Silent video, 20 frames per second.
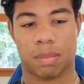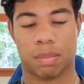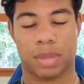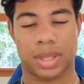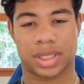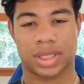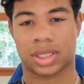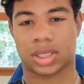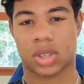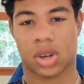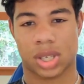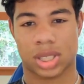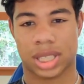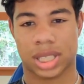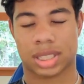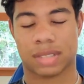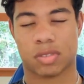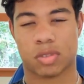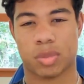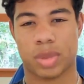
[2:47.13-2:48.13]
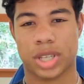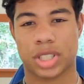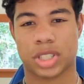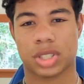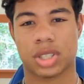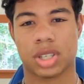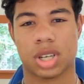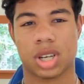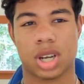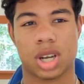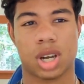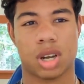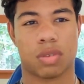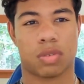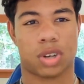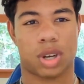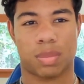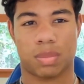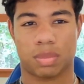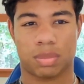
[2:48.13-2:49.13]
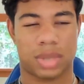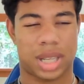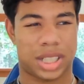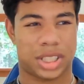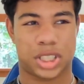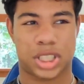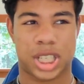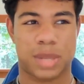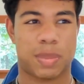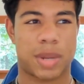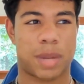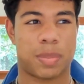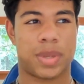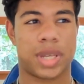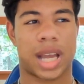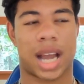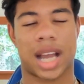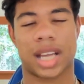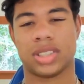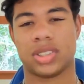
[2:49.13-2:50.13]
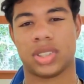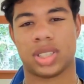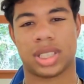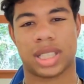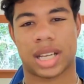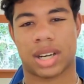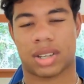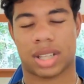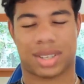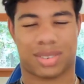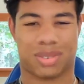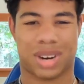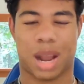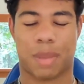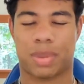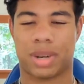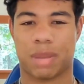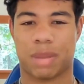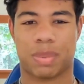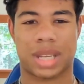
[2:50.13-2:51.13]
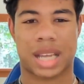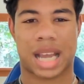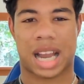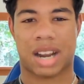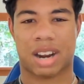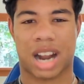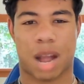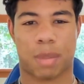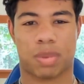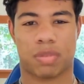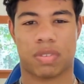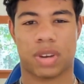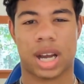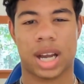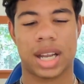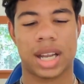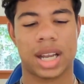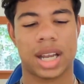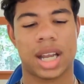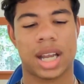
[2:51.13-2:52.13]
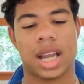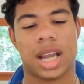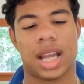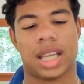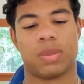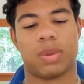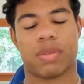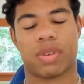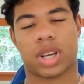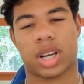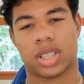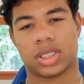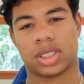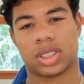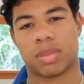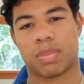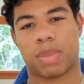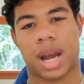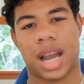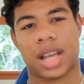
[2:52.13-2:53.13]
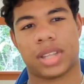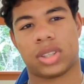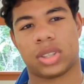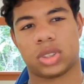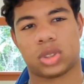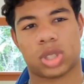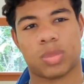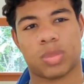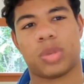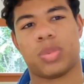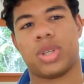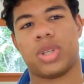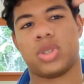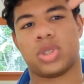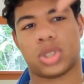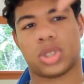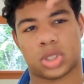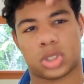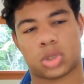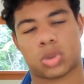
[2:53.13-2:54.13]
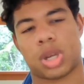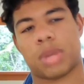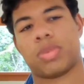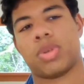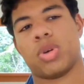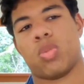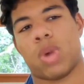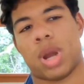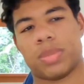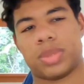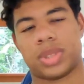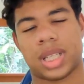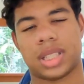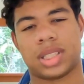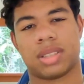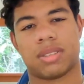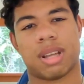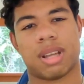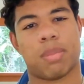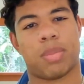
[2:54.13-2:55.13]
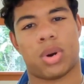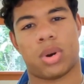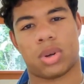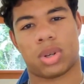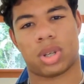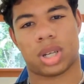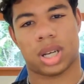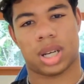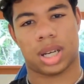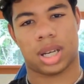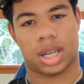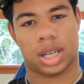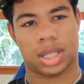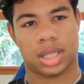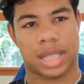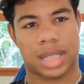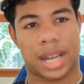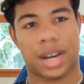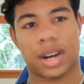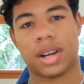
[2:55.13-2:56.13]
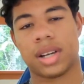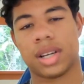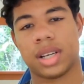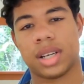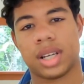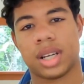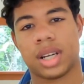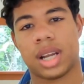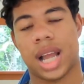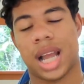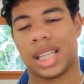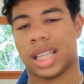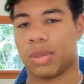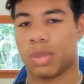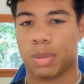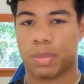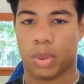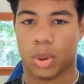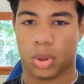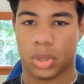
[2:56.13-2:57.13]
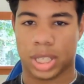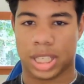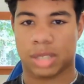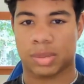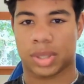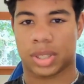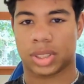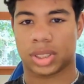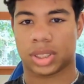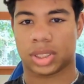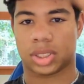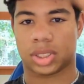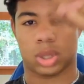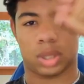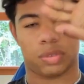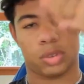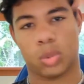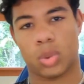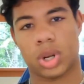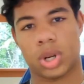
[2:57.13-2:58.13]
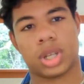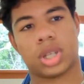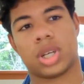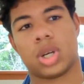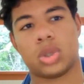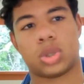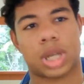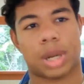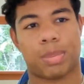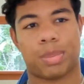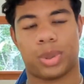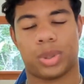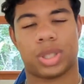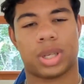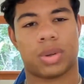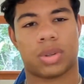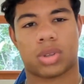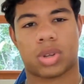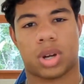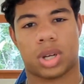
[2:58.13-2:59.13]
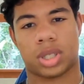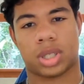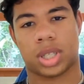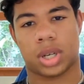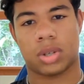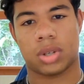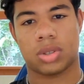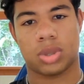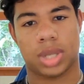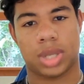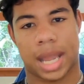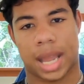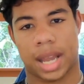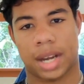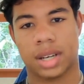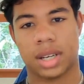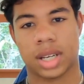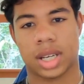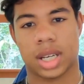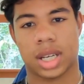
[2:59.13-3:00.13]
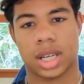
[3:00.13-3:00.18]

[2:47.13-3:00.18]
business contact information from like cheap APIs you can get on like Rapid API or Appify, and then we have a custom Python script that we use to scrape the websites of that bulk data, and then we pull the emails. And so if you want to go try to build that with Cloud Code, you can.